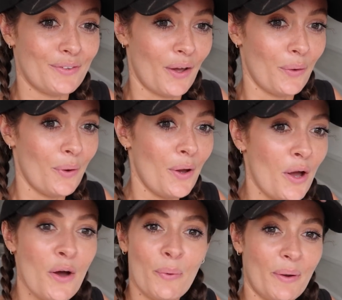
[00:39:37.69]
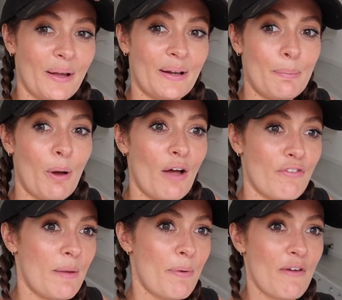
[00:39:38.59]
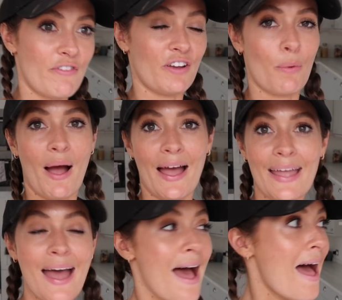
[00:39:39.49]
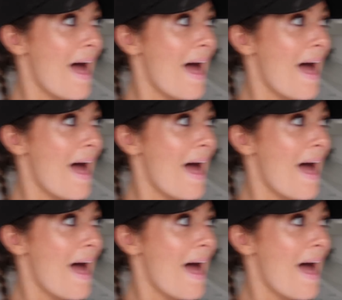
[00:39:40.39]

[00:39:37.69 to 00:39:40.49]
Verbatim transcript: so we quickly put, put everything away